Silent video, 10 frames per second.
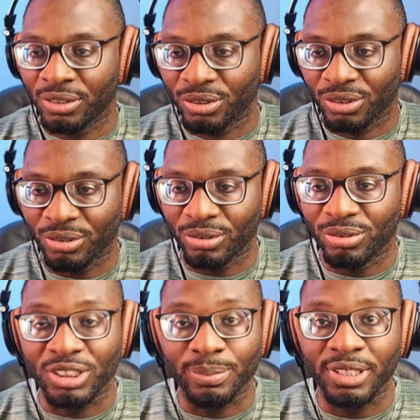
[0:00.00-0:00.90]
So to
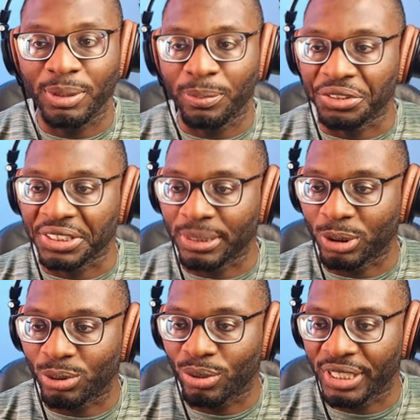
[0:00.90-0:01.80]
speed up the process, I'll just
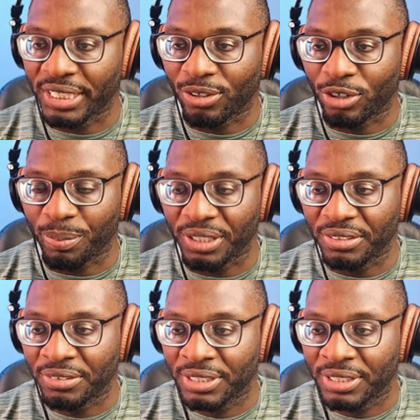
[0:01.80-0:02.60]
go ahead and copy